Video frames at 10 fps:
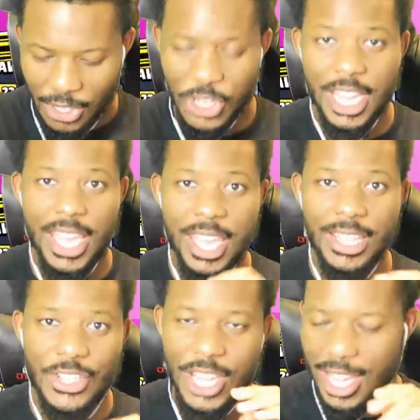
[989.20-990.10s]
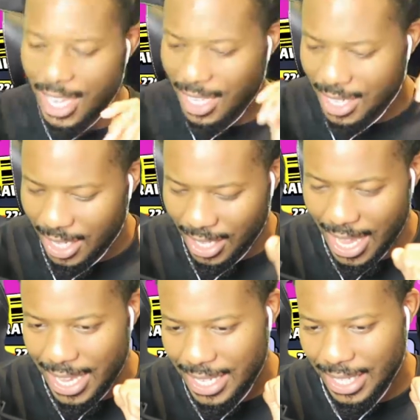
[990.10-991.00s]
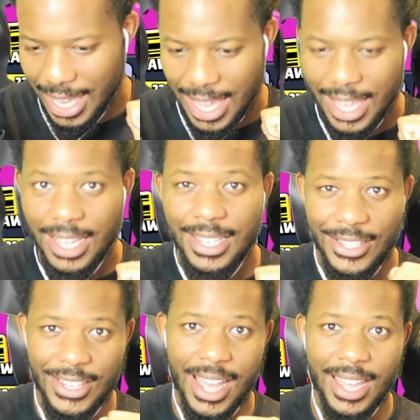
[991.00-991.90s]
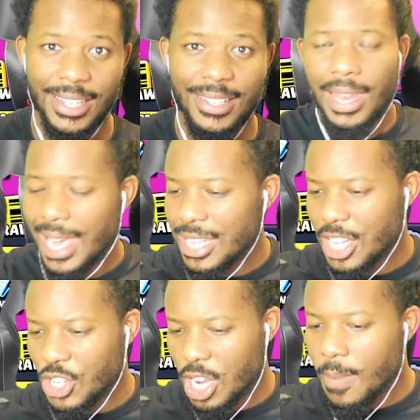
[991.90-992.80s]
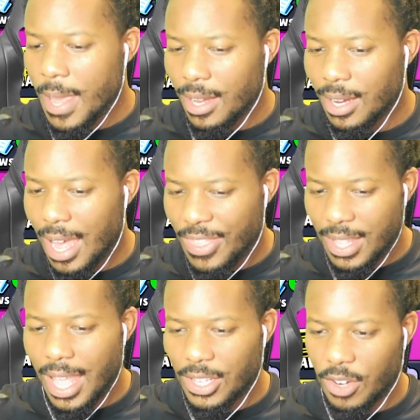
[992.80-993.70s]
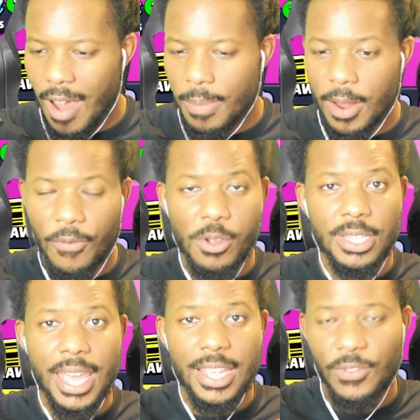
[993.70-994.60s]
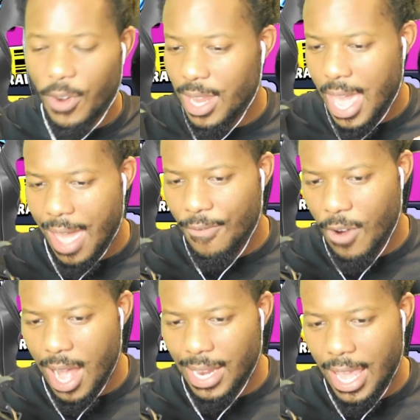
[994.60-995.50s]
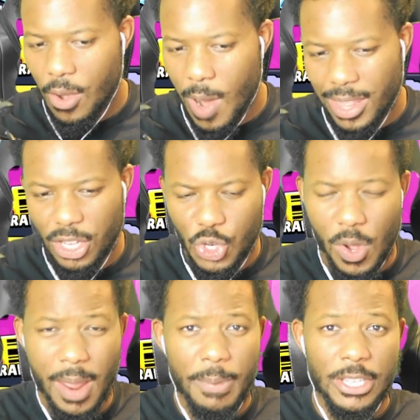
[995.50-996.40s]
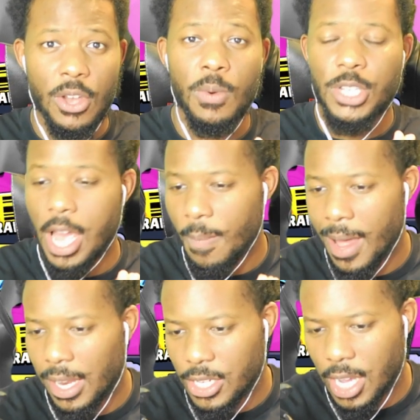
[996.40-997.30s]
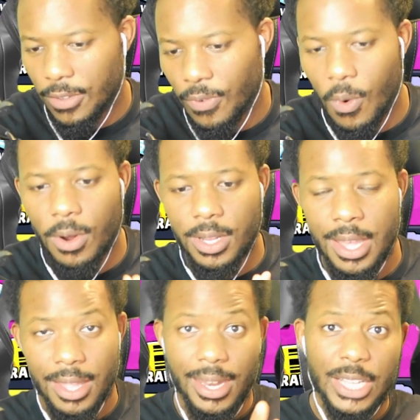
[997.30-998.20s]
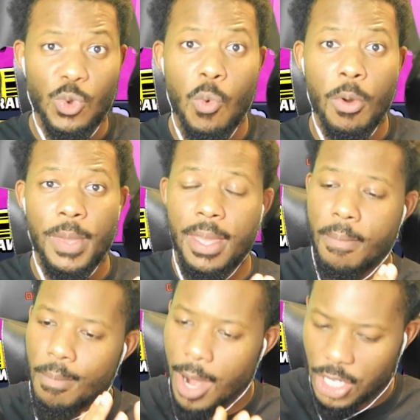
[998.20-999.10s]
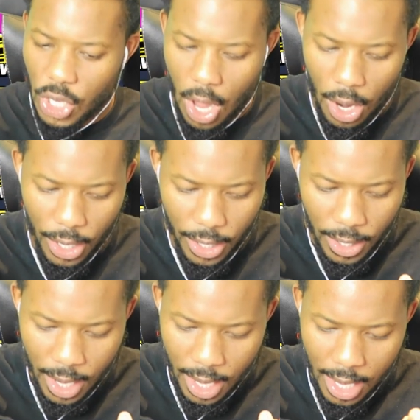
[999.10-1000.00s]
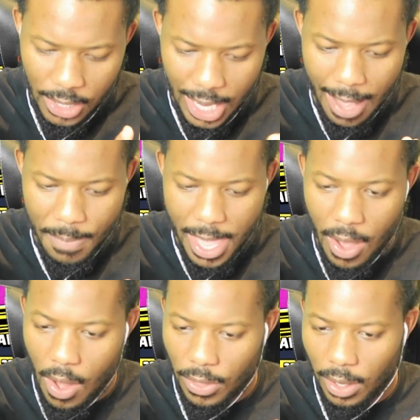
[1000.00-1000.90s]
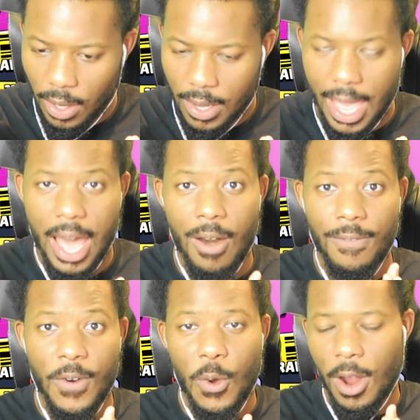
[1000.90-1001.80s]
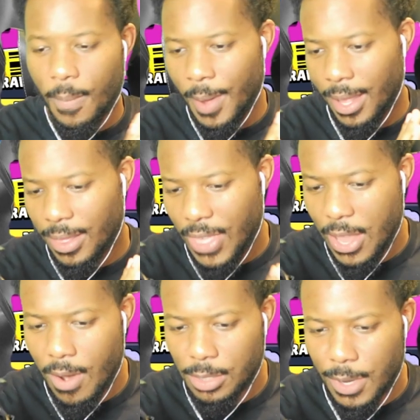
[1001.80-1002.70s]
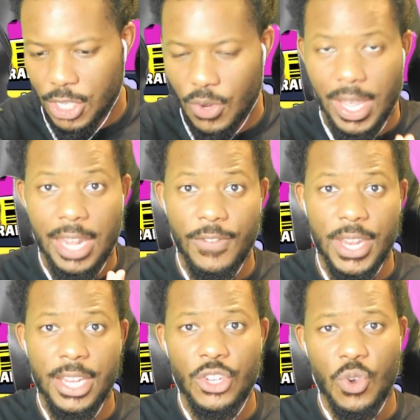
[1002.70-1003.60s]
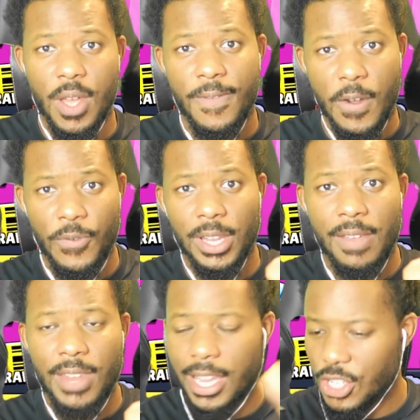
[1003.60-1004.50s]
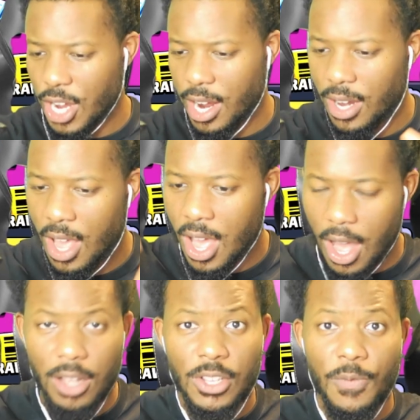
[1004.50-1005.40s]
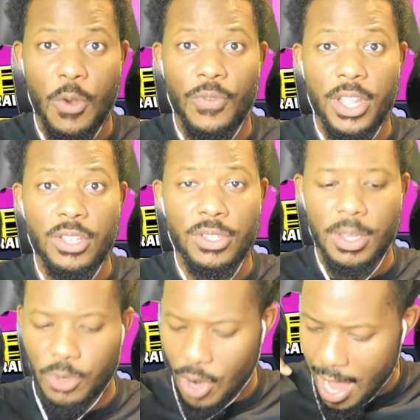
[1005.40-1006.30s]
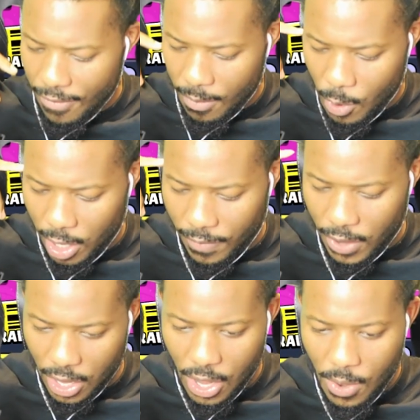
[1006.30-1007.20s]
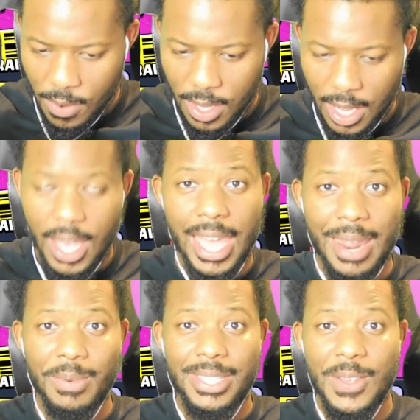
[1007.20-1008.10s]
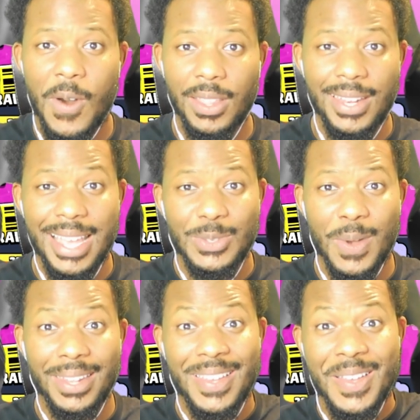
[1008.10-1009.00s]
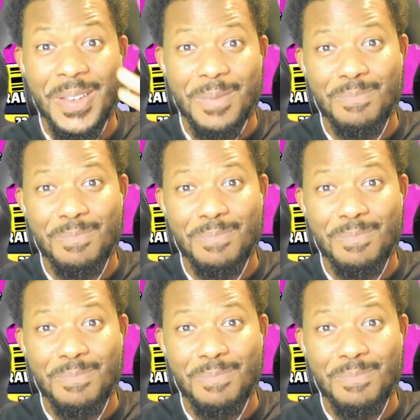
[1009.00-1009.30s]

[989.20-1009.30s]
GG's. Nicely done. And ladies and gentlemen, I think that's going to wrap it up for today's Friendly Game Friday. Quite the short episode, which I apologize for. The next one will be much longer. So yeah, be on the lookout for it. But thank you all so much for tuning in. If you did enjoy, feel free to leave a like and share it. Also, feel free to subscribe for more. And if you're new, and I will see you all in the next one.